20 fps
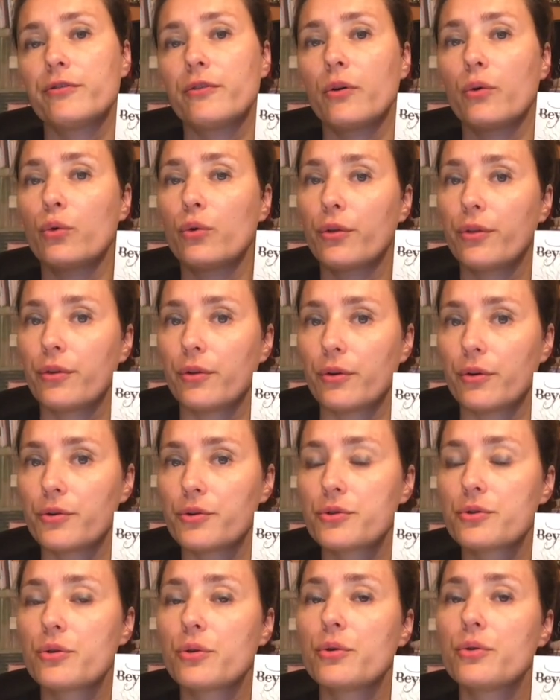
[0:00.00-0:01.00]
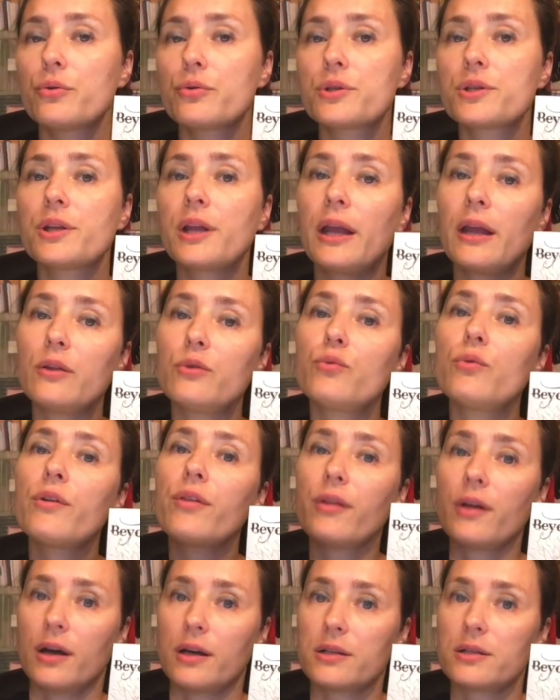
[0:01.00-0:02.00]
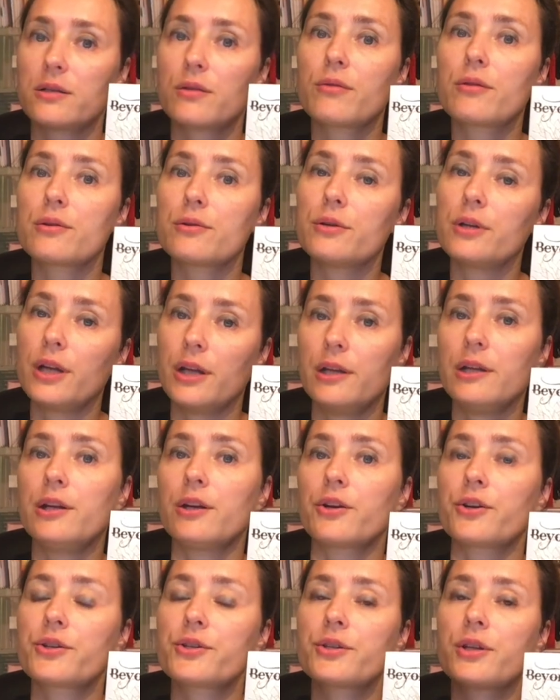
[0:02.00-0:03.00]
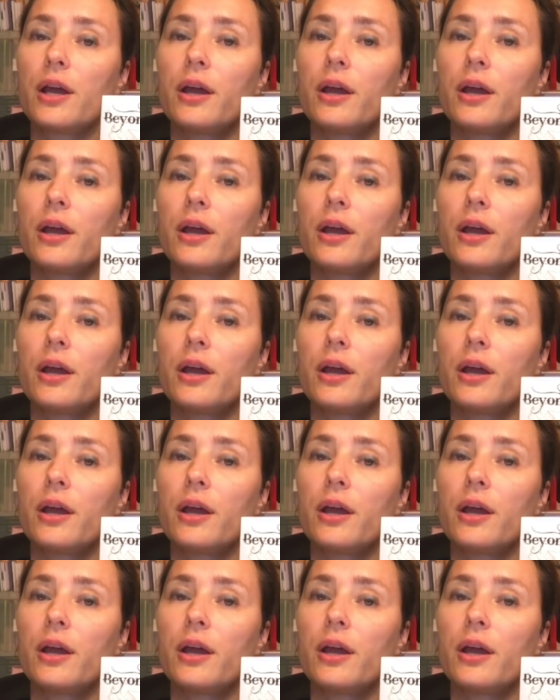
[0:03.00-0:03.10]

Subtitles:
authors who stayed with us through the years,